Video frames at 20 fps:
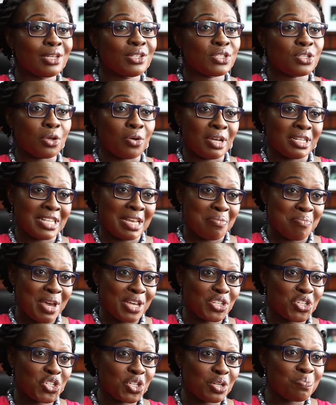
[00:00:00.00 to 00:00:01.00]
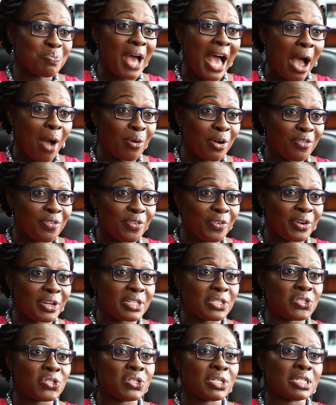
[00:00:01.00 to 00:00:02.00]
So, as I mentioned, power, for
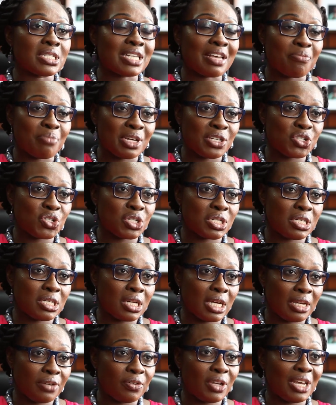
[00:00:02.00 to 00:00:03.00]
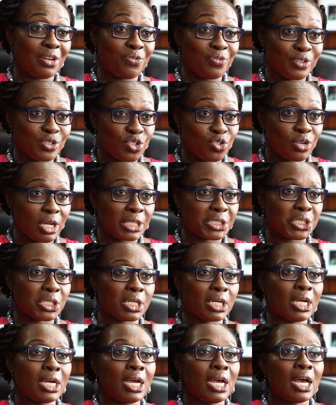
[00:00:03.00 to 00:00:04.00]
instance, I mentioned in
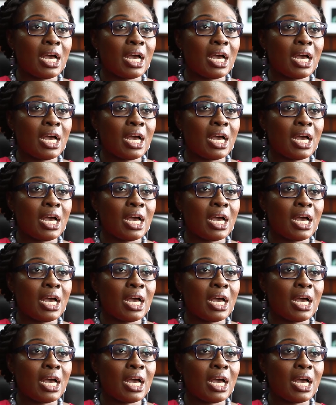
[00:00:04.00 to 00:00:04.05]
infrastructure,